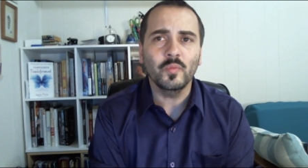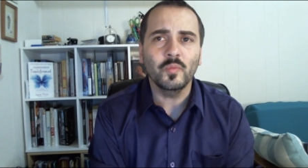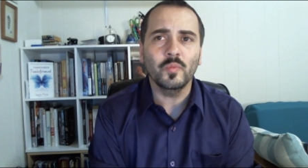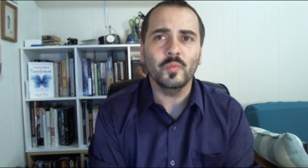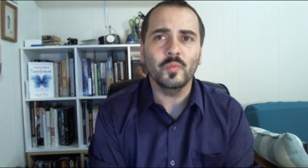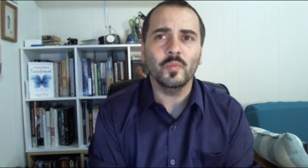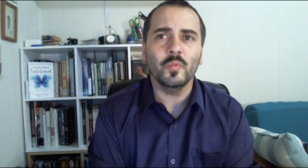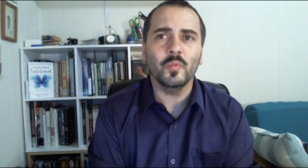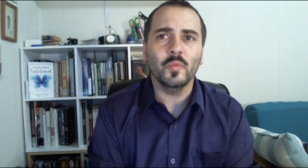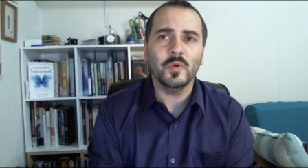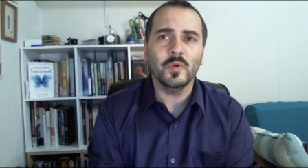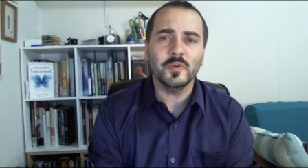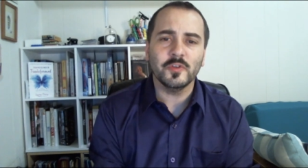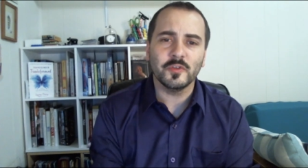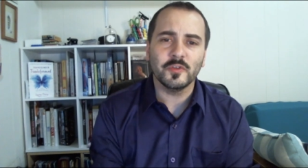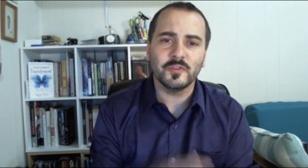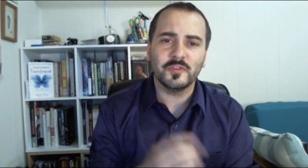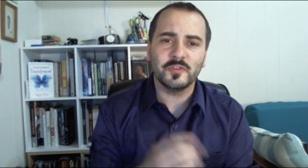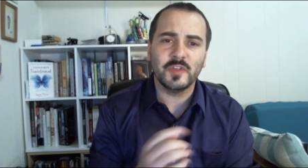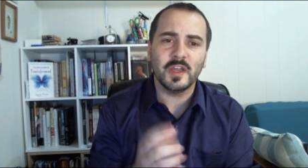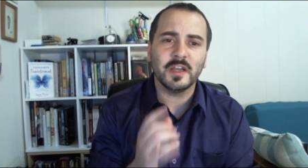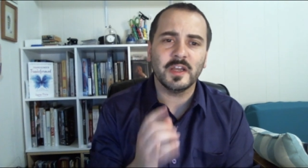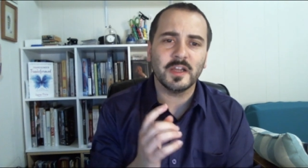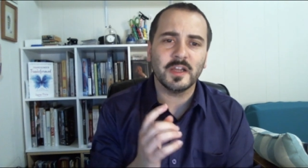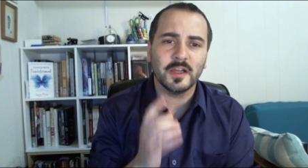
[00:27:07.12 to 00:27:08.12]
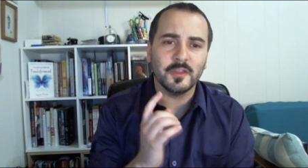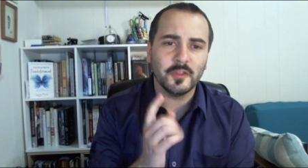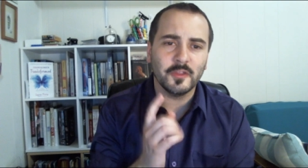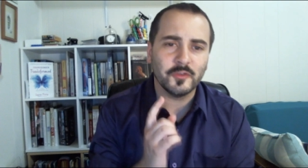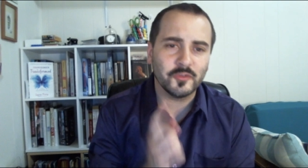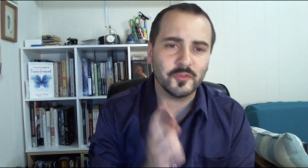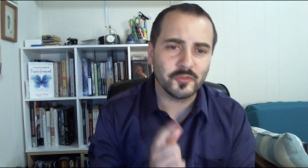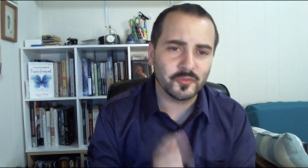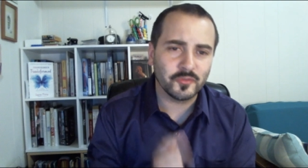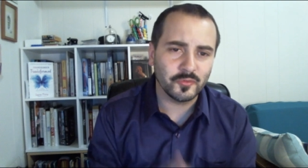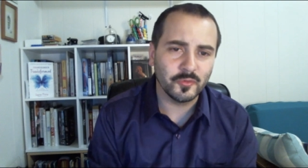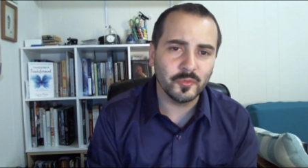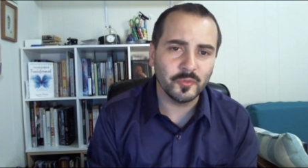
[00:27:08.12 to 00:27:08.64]
When you're standing on the
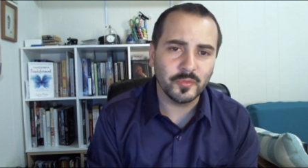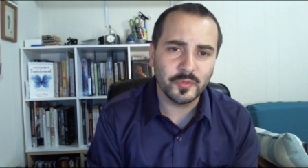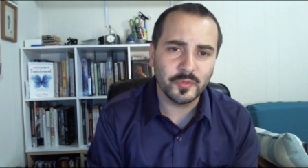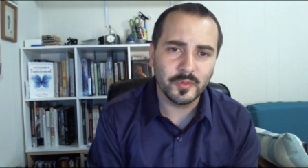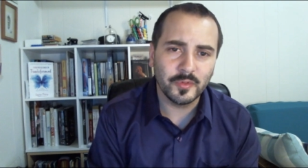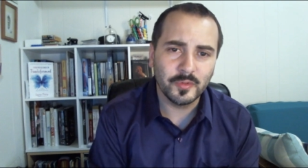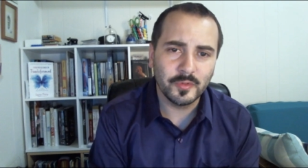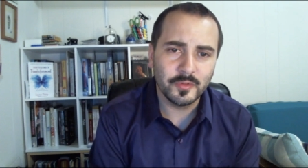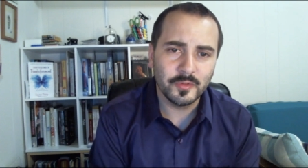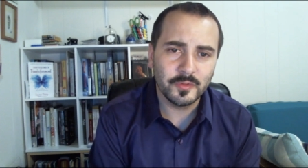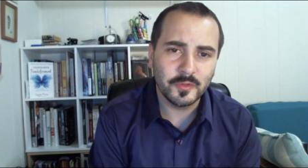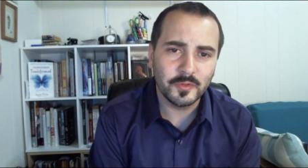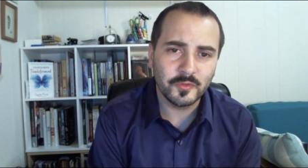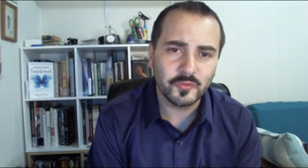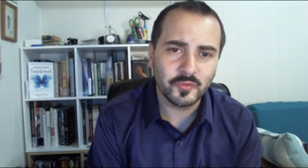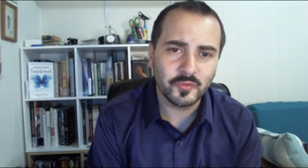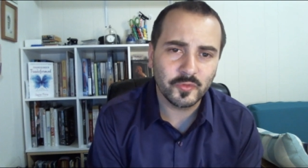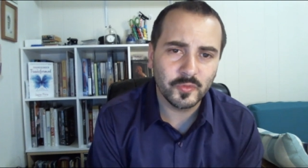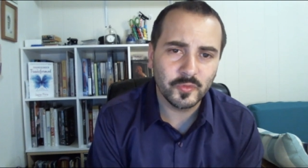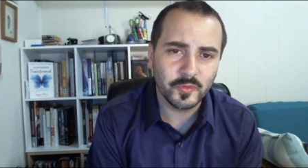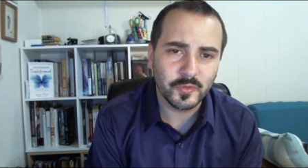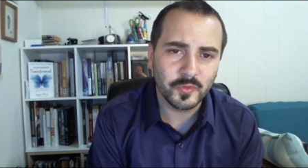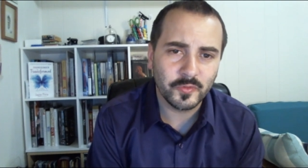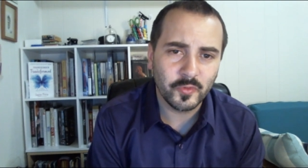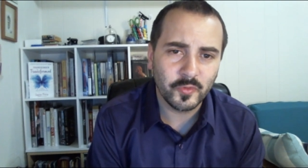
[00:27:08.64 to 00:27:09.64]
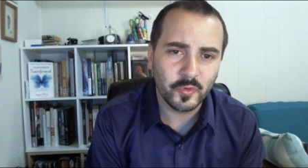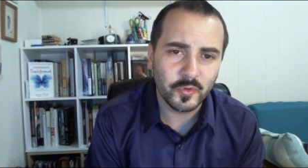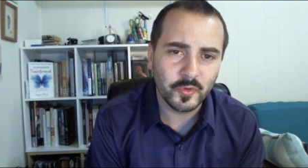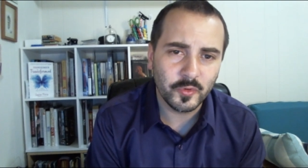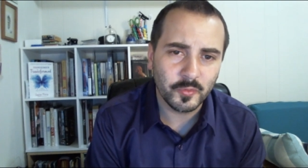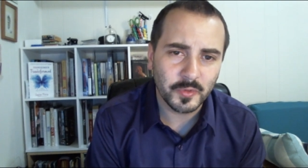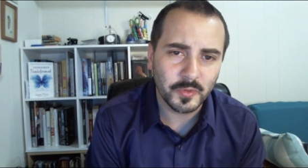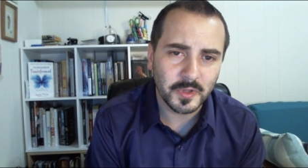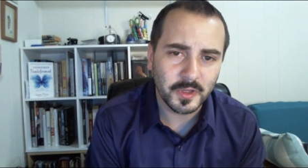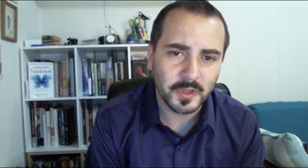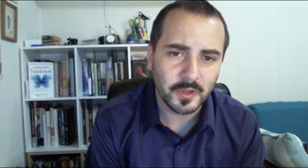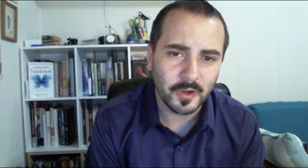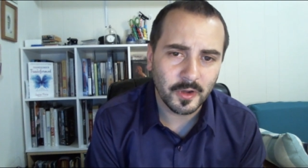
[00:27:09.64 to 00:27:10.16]
truth, the truth of who you
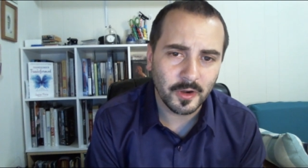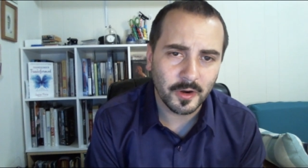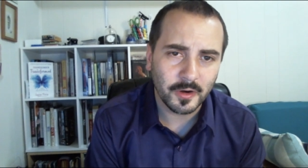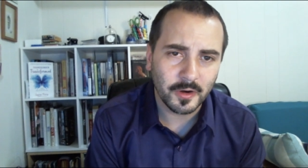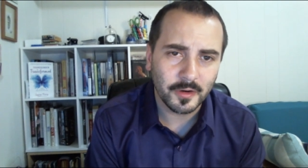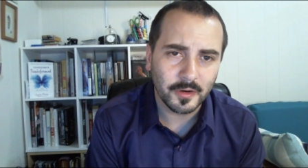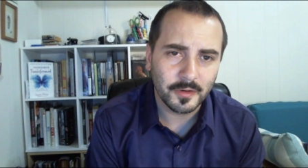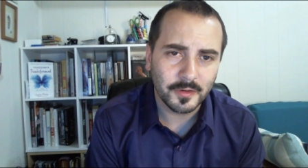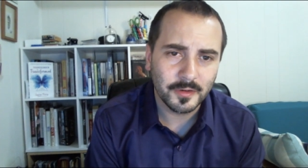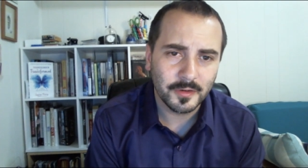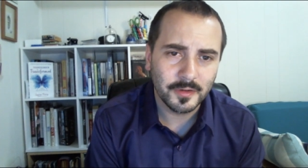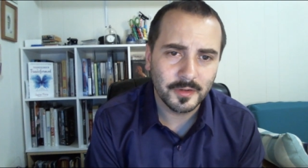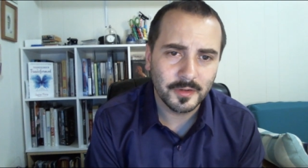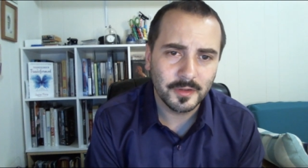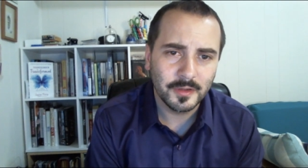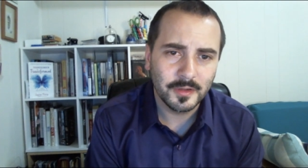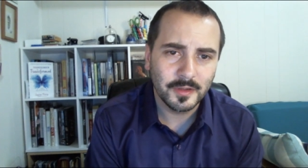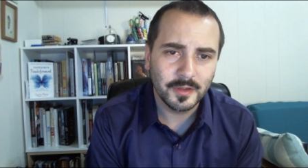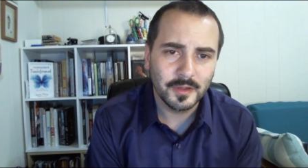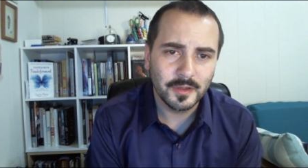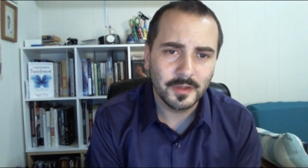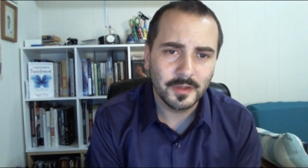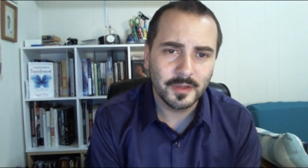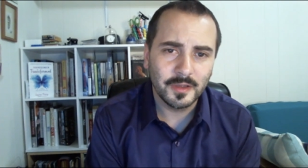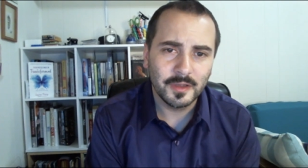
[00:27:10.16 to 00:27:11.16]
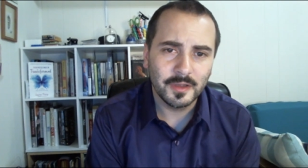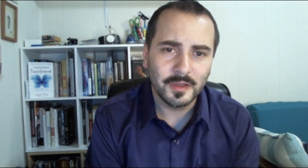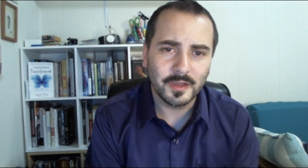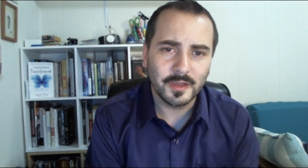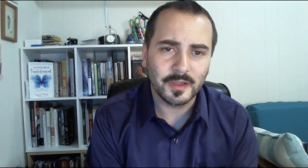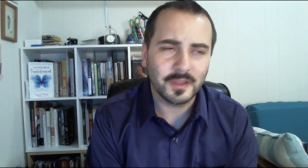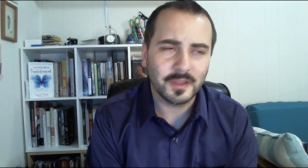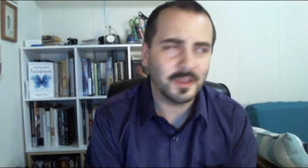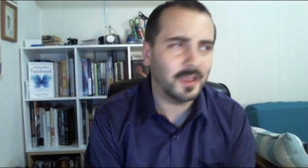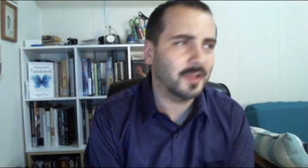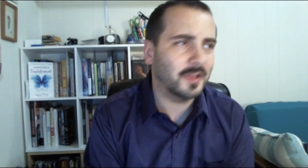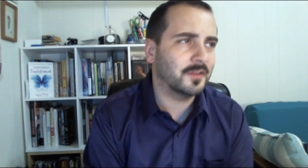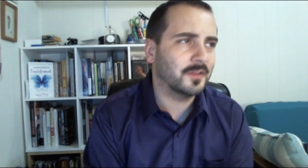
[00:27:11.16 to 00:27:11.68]
really are,
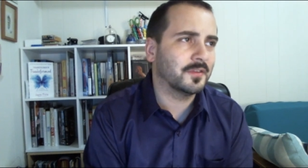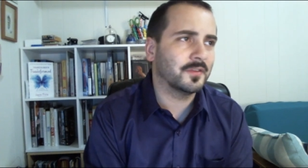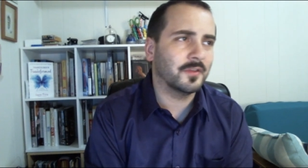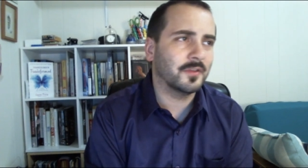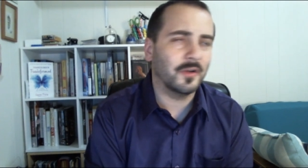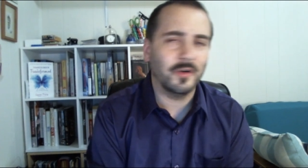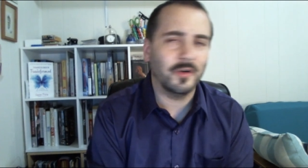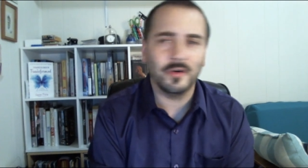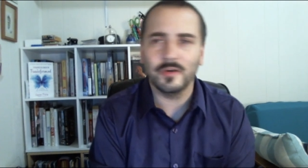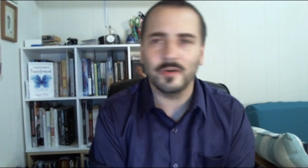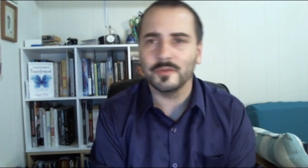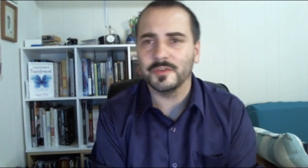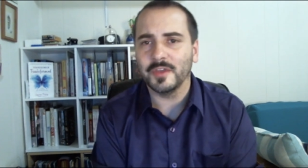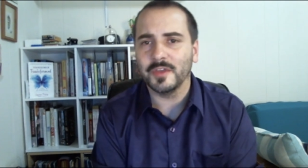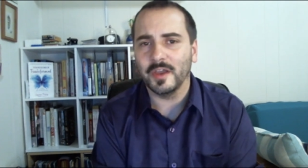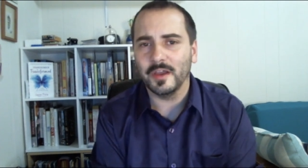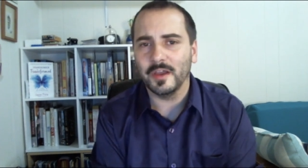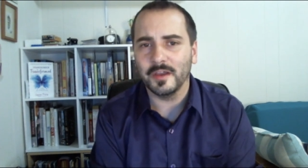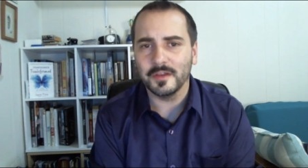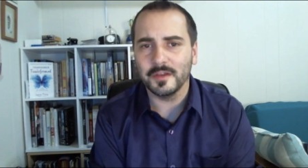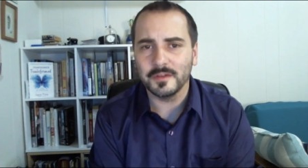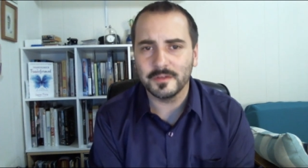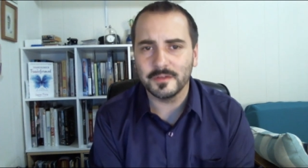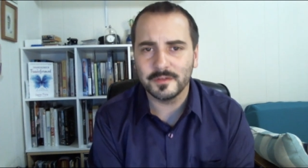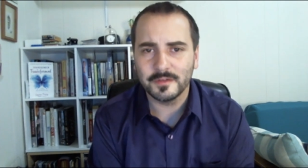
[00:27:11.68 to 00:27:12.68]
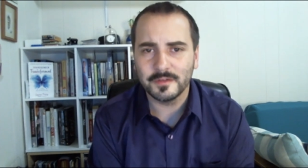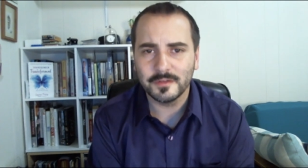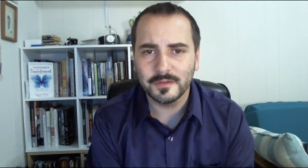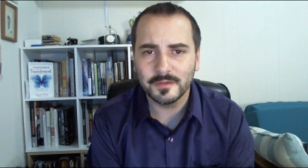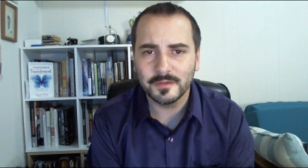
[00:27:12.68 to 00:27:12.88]
against all tides.